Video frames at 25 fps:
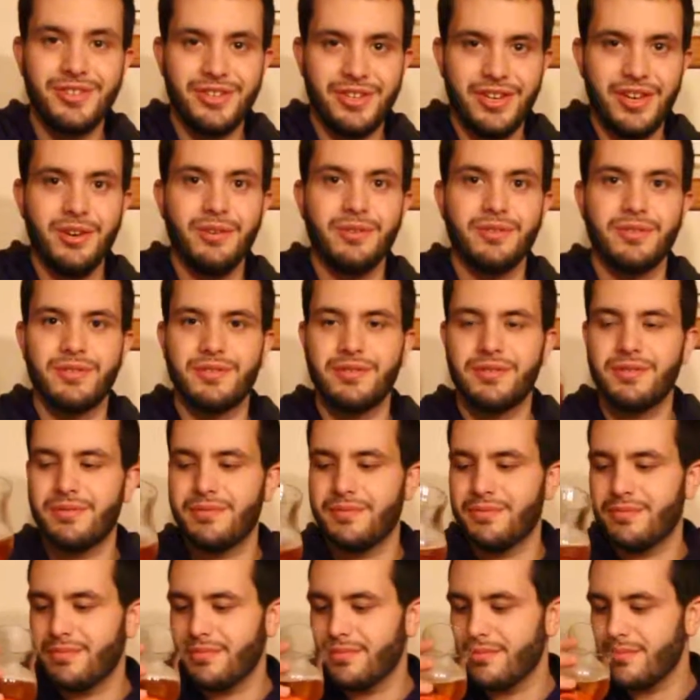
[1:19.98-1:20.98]
Cheers.
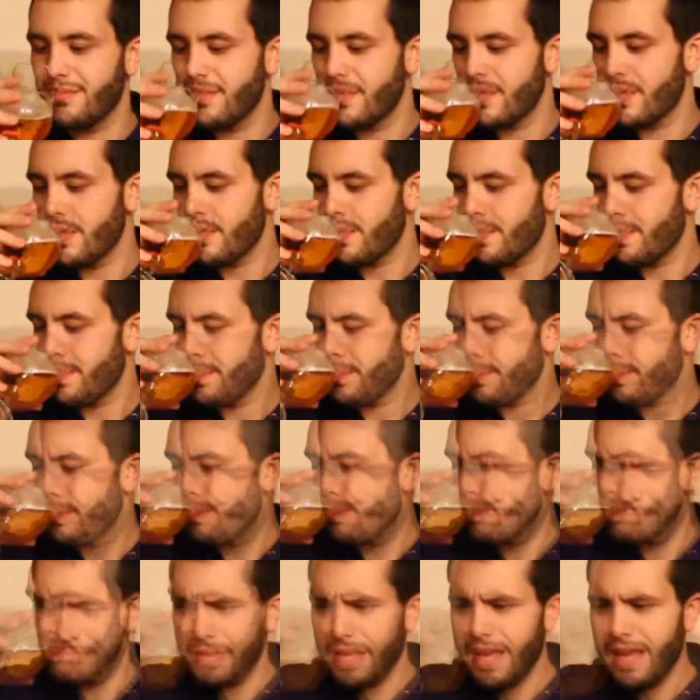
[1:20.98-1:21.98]

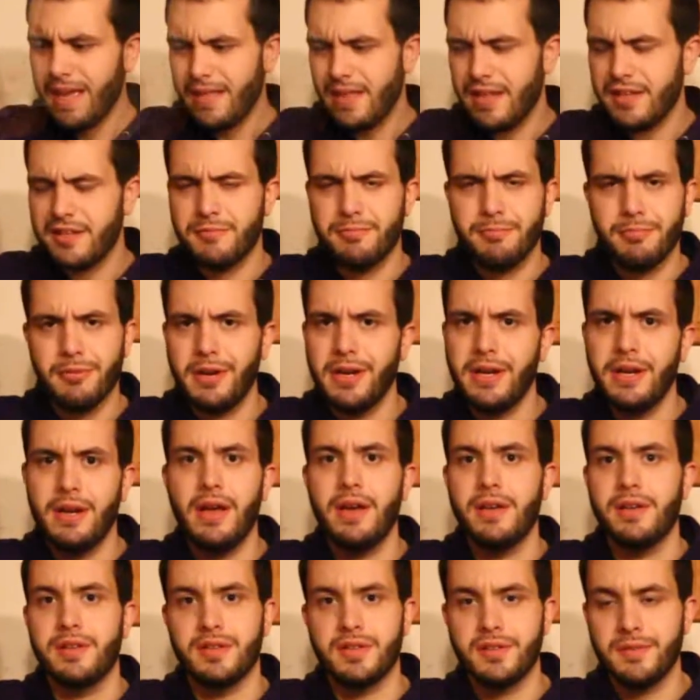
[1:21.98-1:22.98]
Yeah, that's pretty
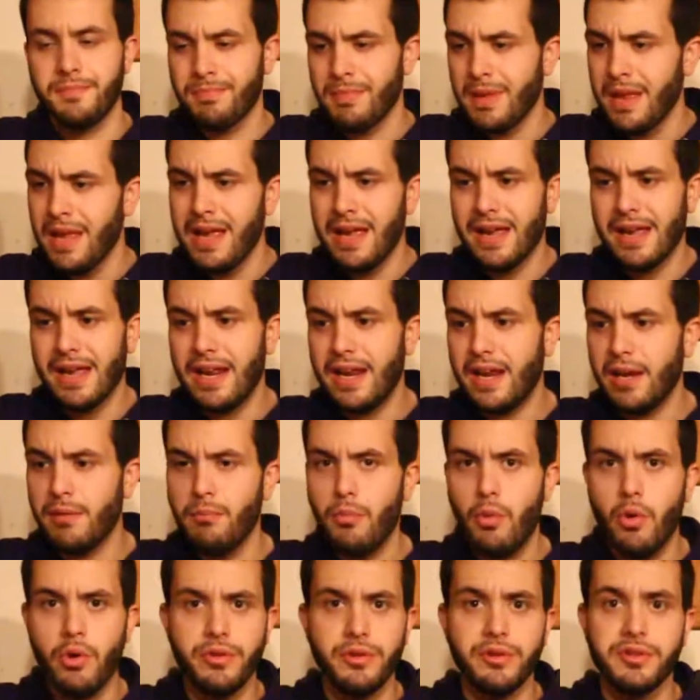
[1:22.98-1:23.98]
nice. Getting
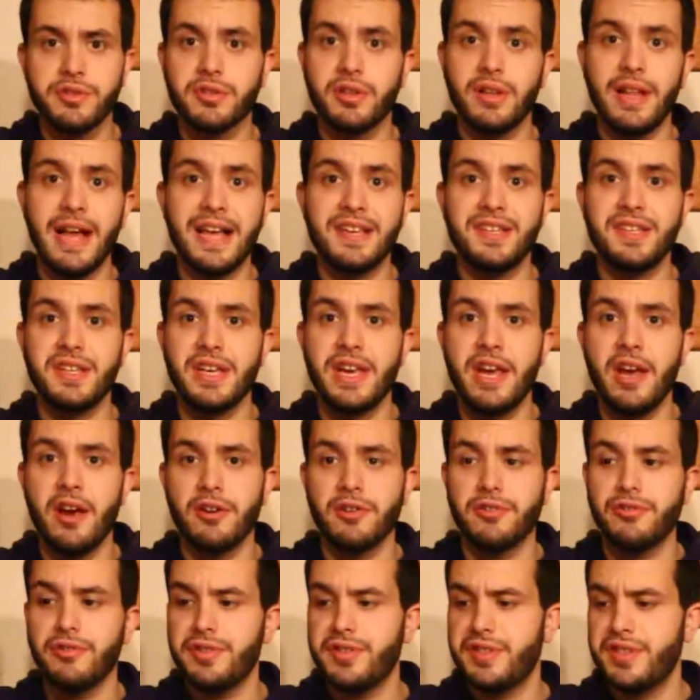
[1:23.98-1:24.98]
more of those classic
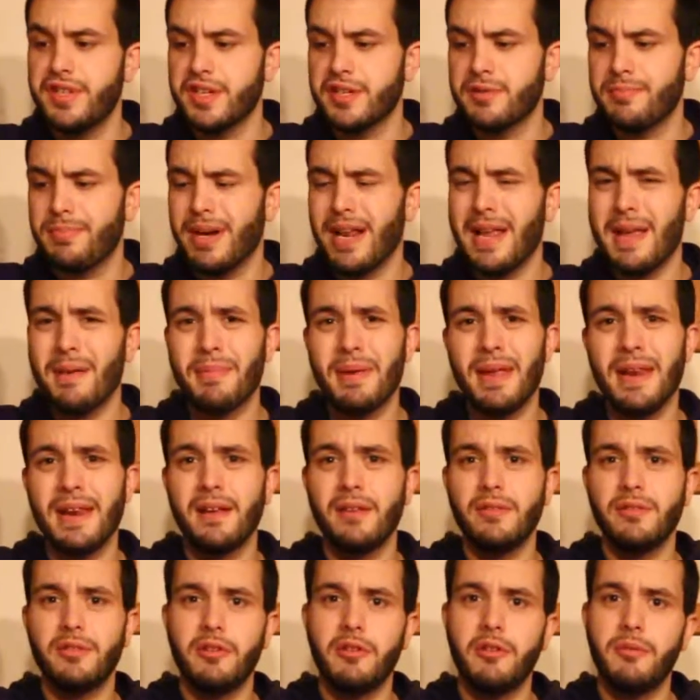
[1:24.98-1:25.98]
characteristics, but I am
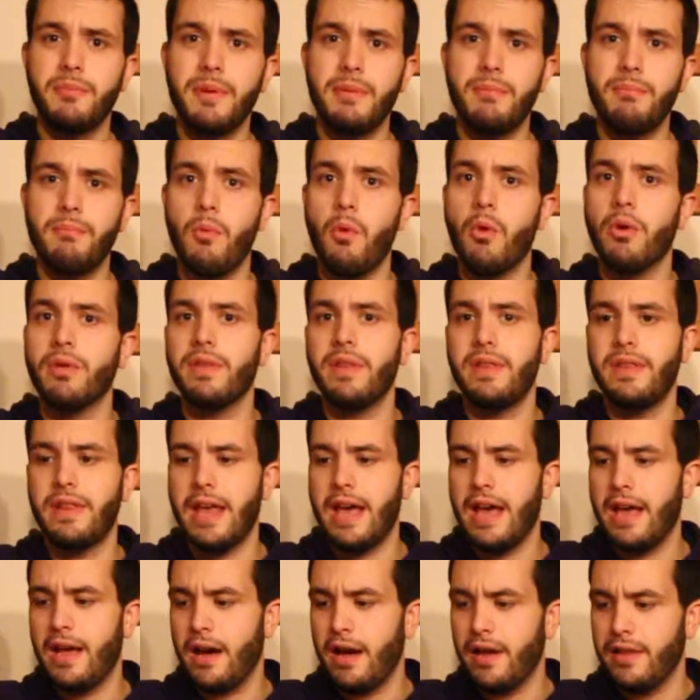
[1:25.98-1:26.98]
getting a little bit more than
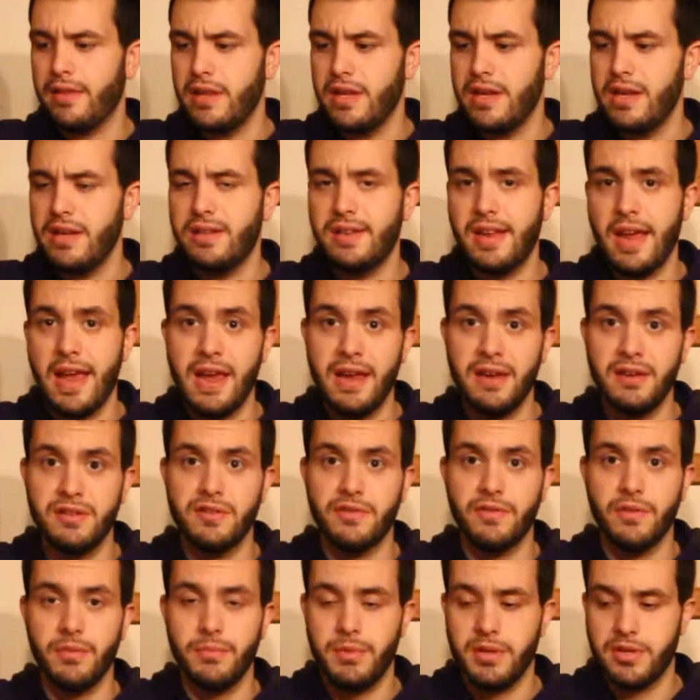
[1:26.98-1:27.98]
that on the
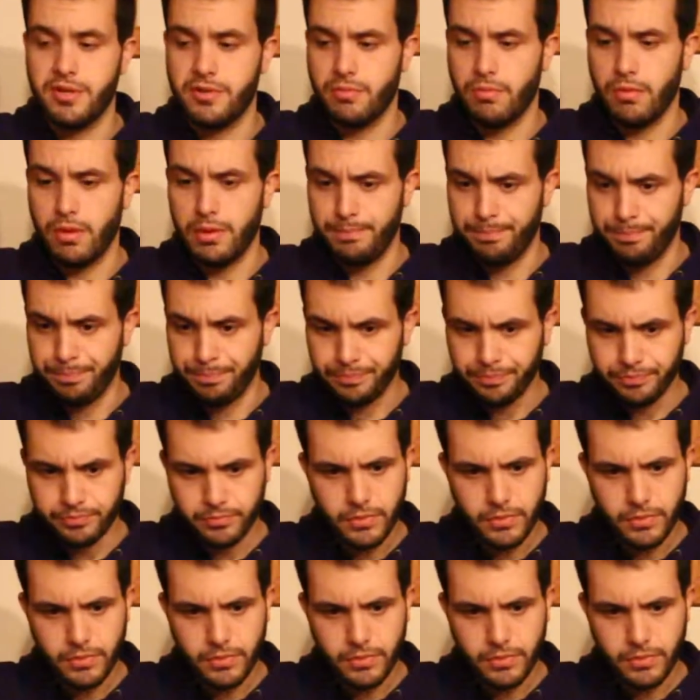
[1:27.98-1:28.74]
taste from this one.